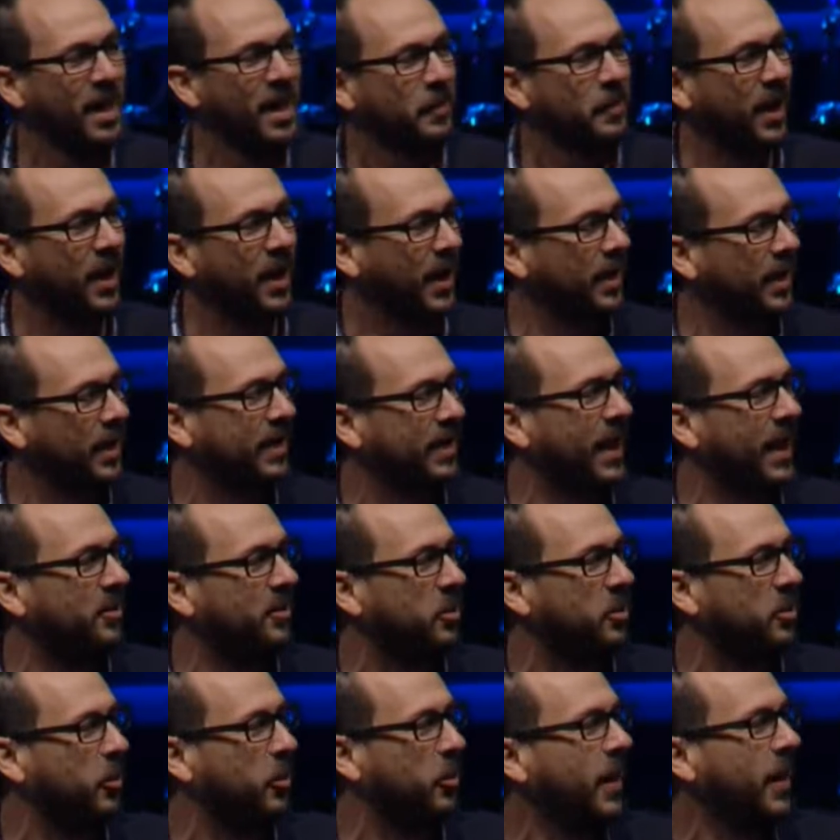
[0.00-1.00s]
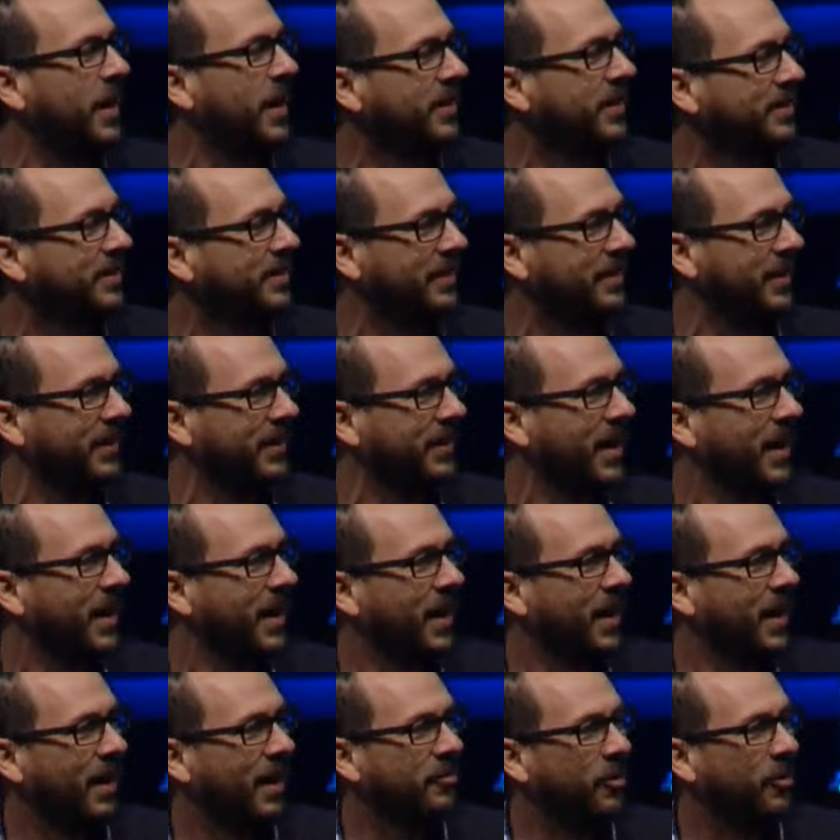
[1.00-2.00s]
But that twist
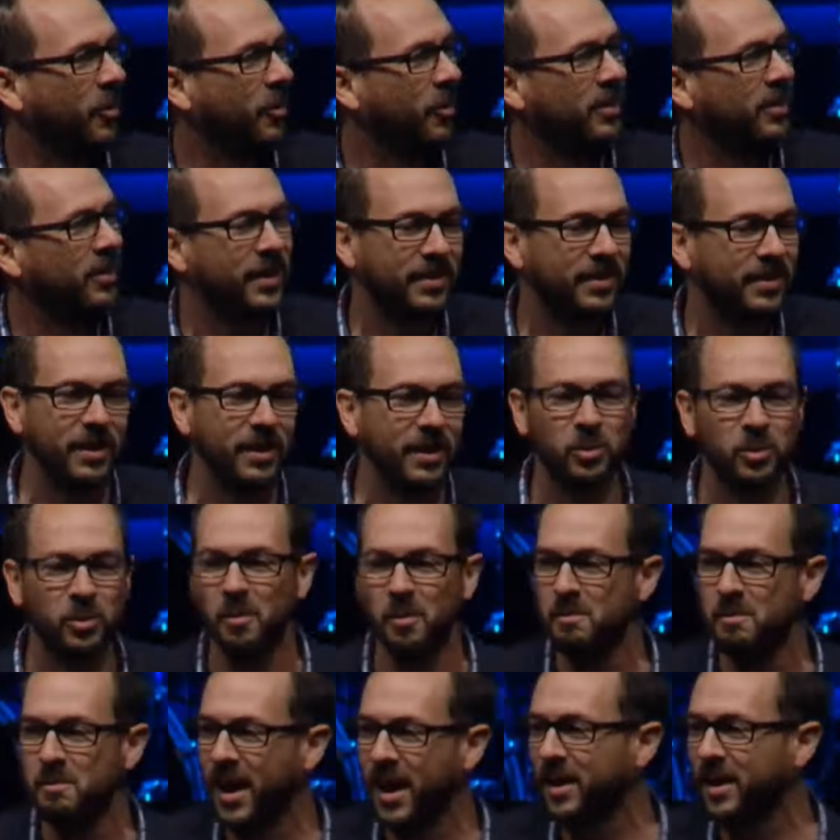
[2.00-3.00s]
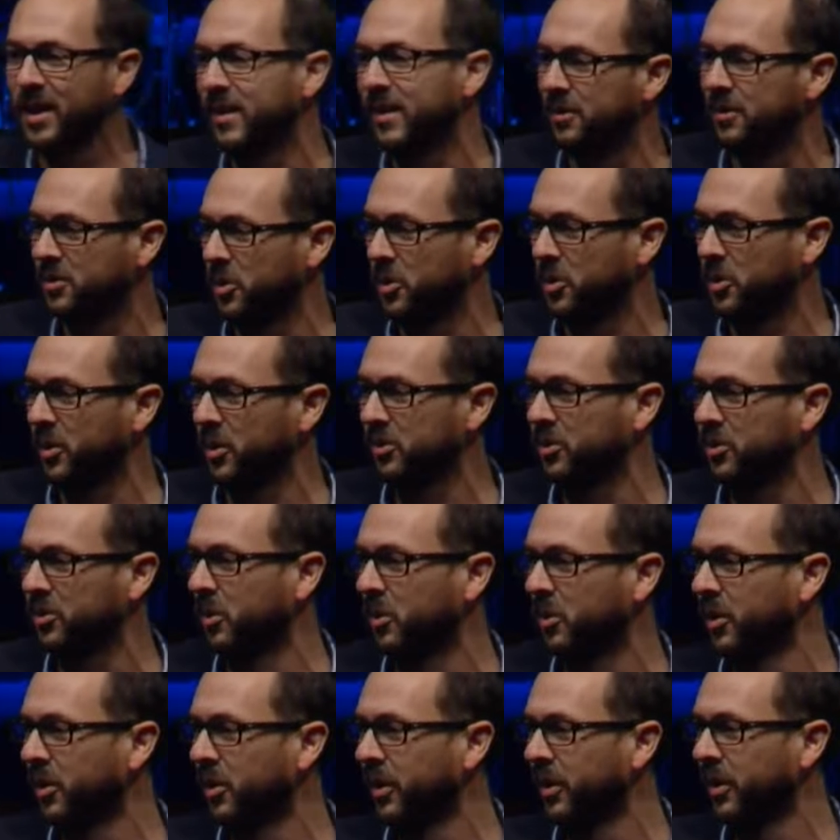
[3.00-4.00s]
for us, that's what makes that story so
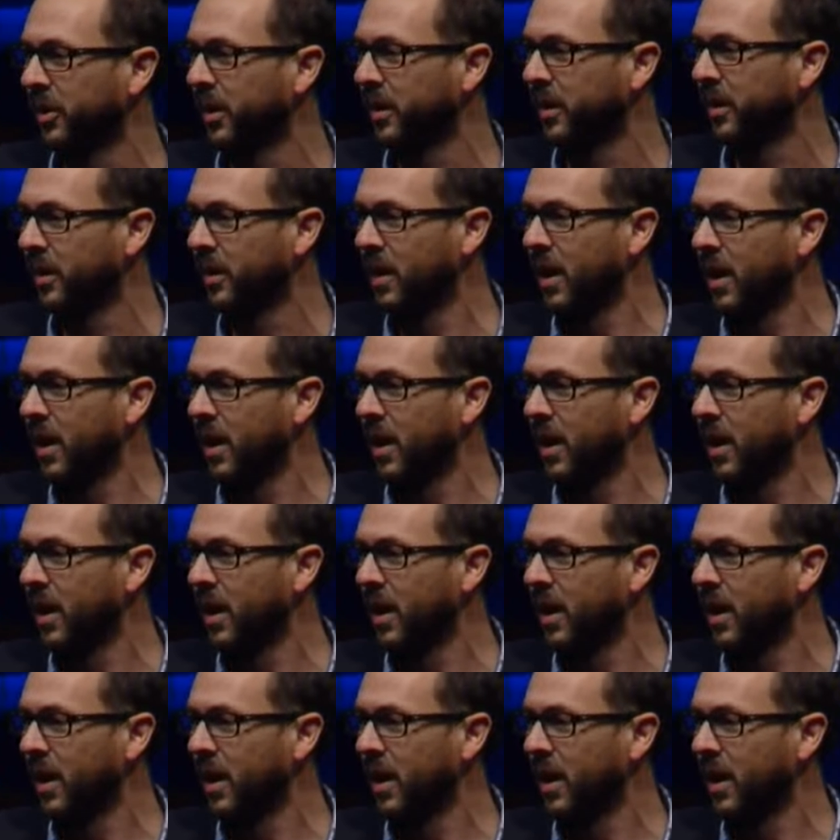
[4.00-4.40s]
brilliant